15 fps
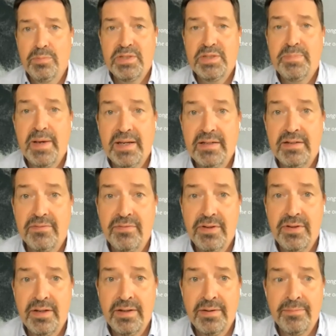
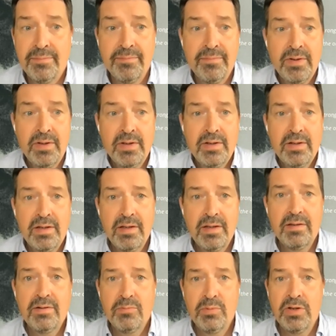perspective?
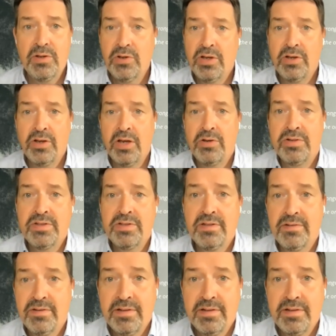You can go in